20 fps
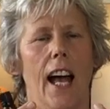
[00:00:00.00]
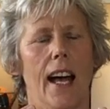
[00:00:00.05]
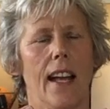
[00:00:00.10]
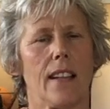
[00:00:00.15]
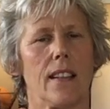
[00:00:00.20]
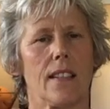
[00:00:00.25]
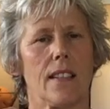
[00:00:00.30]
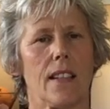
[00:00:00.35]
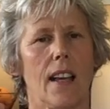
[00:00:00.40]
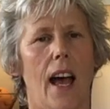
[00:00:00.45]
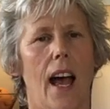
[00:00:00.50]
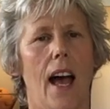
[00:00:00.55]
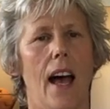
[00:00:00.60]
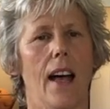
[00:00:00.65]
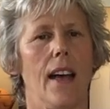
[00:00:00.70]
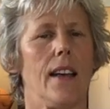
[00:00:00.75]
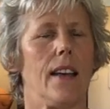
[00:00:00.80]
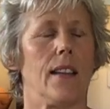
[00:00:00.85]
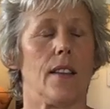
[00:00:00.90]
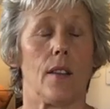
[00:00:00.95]
and
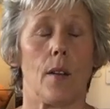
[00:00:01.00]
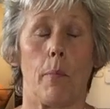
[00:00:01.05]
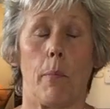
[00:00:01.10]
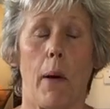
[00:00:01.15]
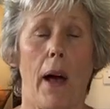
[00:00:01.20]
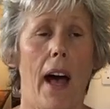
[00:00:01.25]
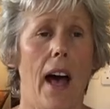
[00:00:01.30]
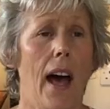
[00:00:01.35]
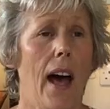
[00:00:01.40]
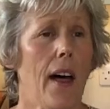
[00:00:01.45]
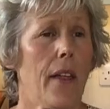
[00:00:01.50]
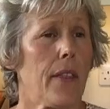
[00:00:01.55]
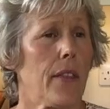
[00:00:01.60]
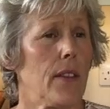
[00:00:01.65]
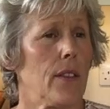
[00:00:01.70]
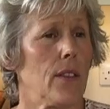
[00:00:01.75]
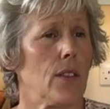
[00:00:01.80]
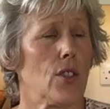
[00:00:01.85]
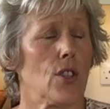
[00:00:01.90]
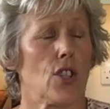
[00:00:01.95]
in the bath
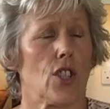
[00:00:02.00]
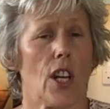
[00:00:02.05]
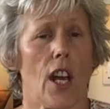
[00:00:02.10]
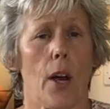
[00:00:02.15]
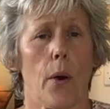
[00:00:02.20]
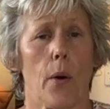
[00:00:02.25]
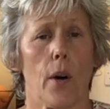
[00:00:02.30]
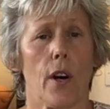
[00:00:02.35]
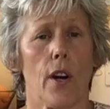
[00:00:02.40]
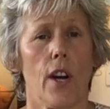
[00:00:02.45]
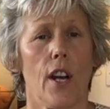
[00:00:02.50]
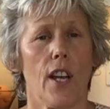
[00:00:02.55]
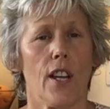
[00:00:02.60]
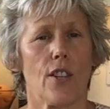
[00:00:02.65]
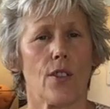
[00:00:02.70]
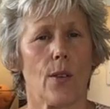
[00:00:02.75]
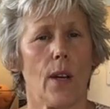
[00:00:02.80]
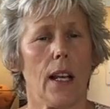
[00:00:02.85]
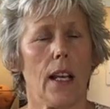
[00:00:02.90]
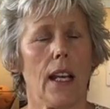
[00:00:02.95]
and the shower.
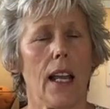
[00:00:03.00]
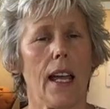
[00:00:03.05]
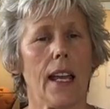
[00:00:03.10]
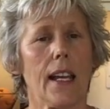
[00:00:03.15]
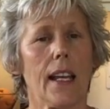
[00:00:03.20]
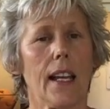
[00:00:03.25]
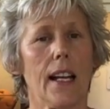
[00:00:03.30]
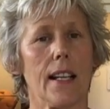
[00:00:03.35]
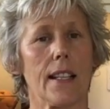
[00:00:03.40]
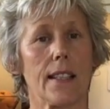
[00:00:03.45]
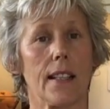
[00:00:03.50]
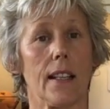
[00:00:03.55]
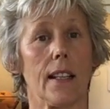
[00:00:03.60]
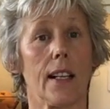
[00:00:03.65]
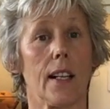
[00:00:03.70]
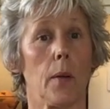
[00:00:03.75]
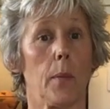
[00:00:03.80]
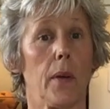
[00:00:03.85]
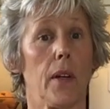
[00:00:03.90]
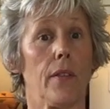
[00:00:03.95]
So I like it as a
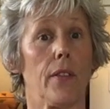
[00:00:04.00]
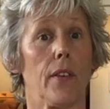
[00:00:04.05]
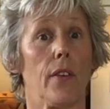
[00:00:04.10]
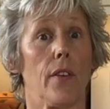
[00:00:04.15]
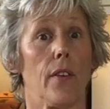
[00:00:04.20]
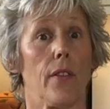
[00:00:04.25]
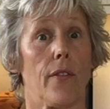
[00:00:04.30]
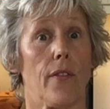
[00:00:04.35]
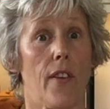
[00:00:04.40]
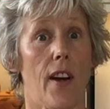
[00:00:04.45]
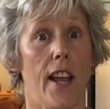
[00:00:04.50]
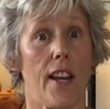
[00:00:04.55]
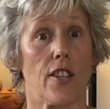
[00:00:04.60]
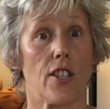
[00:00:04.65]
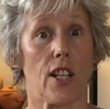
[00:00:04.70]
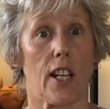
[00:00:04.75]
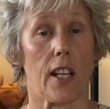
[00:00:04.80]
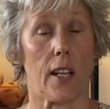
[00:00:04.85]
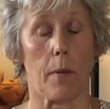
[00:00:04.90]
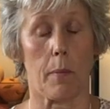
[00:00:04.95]
little bit of a
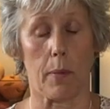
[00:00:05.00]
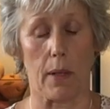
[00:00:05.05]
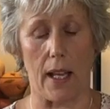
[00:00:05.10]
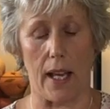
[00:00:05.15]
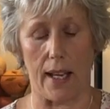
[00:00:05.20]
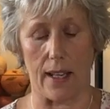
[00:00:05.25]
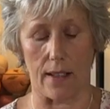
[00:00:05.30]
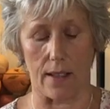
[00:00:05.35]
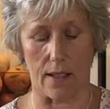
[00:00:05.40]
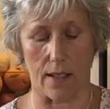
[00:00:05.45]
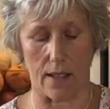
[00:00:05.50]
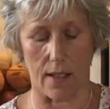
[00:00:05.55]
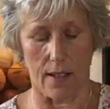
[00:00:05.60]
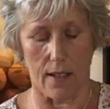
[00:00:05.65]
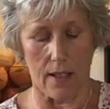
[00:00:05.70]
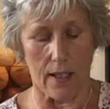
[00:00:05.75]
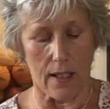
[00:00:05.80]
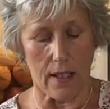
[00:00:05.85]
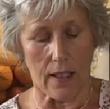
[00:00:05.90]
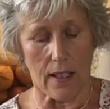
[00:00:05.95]
refreshing blend.
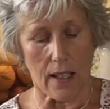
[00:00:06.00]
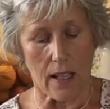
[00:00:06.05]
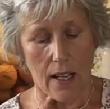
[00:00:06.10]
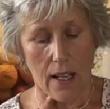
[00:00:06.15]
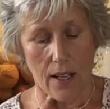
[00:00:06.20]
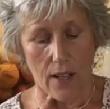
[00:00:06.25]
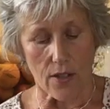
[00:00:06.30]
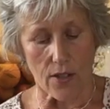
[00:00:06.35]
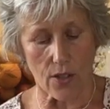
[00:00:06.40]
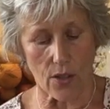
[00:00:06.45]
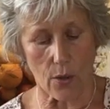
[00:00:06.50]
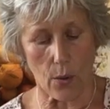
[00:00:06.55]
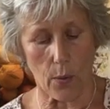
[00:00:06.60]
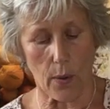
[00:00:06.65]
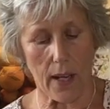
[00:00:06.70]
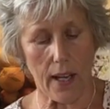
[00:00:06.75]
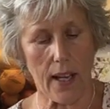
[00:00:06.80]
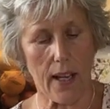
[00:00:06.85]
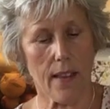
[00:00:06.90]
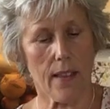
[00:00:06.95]

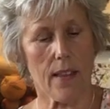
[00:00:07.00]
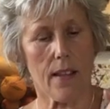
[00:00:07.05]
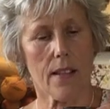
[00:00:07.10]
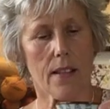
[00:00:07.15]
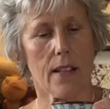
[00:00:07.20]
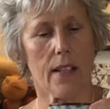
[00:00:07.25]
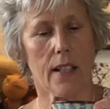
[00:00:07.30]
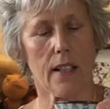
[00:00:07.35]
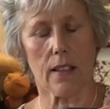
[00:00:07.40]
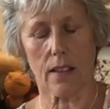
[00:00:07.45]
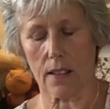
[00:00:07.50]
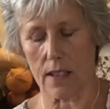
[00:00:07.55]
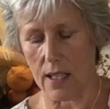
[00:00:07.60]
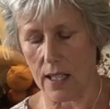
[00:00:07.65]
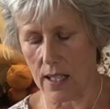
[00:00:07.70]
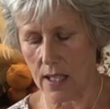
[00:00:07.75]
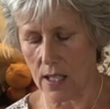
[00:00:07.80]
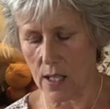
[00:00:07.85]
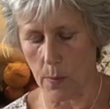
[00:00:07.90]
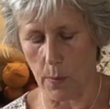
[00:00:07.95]
So in this little
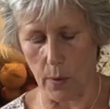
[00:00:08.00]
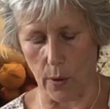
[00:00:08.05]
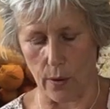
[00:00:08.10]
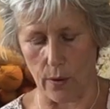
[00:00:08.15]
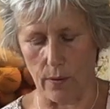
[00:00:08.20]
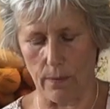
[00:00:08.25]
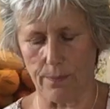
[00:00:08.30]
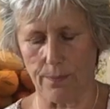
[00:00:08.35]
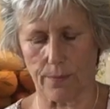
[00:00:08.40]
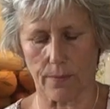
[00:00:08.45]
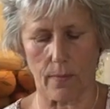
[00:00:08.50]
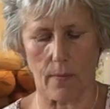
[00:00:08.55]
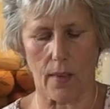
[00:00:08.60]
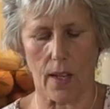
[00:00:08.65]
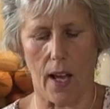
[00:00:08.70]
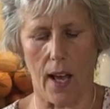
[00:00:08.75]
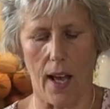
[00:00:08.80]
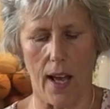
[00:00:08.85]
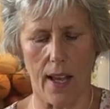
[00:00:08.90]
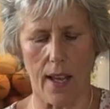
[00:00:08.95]
teaspoon,
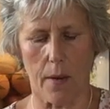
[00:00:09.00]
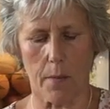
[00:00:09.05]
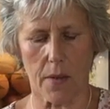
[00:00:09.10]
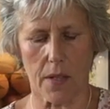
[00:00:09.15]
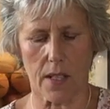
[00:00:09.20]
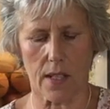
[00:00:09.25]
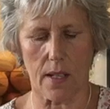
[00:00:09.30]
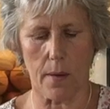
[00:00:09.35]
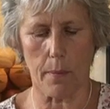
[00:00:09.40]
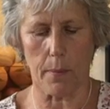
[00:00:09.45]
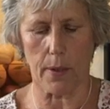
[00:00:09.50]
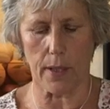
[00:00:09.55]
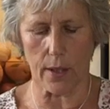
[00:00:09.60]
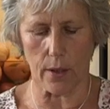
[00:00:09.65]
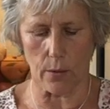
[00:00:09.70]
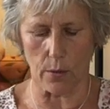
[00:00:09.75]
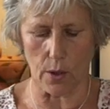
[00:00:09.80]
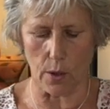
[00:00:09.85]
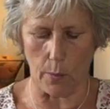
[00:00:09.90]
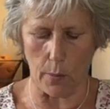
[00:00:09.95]
I am simply
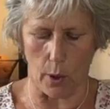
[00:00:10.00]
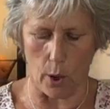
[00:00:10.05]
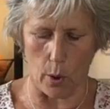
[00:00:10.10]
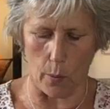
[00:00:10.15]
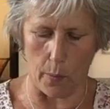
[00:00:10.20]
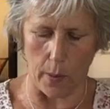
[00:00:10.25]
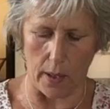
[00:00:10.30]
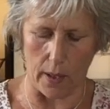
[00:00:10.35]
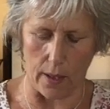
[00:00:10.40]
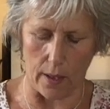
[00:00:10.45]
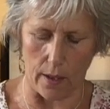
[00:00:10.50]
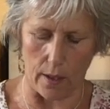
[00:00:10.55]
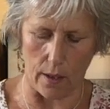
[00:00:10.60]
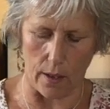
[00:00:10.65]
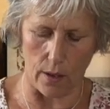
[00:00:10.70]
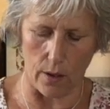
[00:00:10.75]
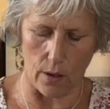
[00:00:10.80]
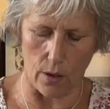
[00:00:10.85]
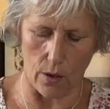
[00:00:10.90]
going to pop in